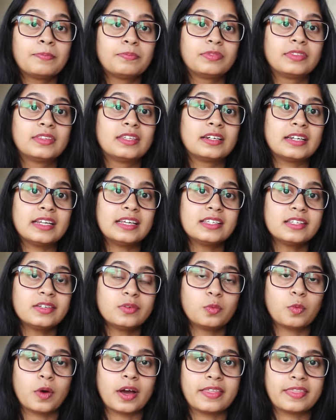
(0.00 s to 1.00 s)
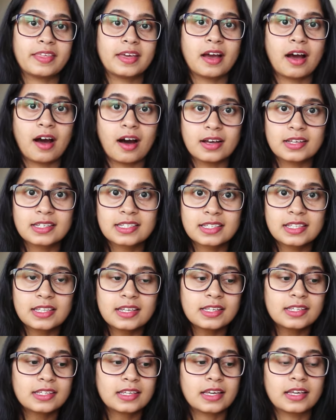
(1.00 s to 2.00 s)
The reason why they ask
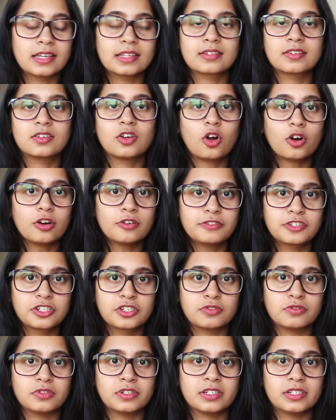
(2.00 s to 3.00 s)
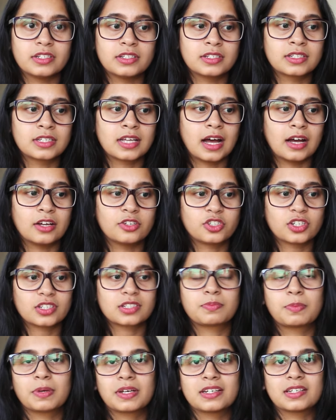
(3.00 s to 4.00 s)
this is a lot of students,
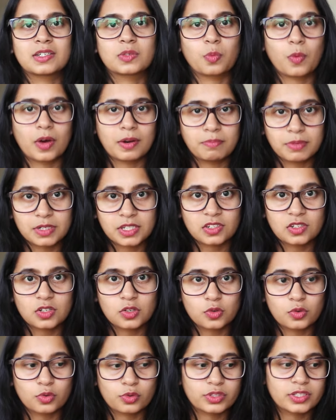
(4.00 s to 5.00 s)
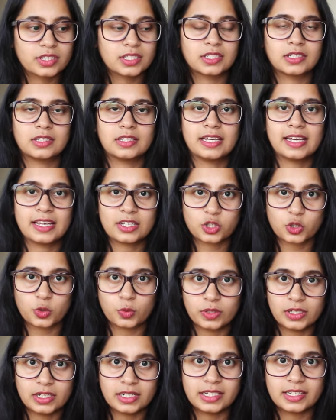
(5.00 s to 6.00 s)
just because one particular course is in the
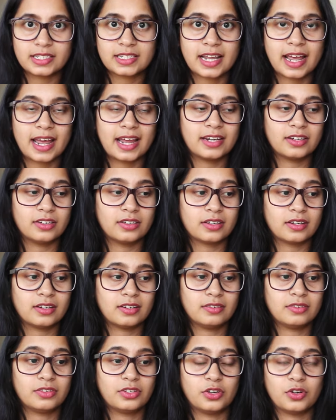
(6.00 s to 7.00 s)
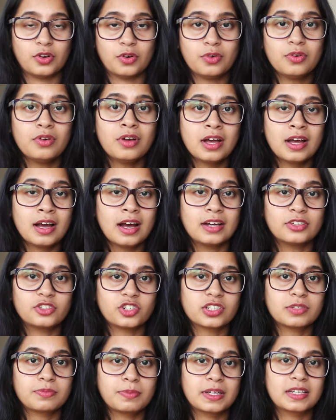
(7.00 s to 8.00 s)
SOL list, and you know,
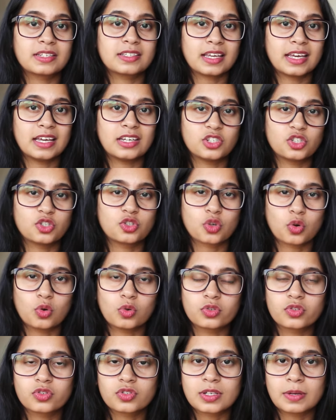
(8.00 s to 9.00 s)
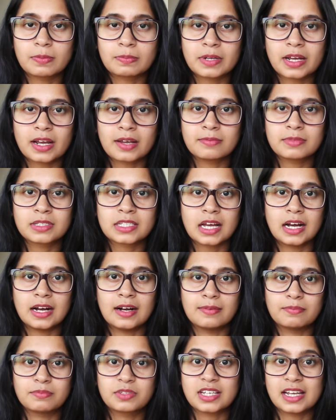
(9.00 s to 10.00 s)
just because agents also sometimes
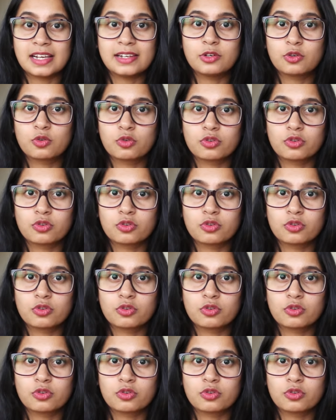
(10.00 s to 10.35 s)
sell you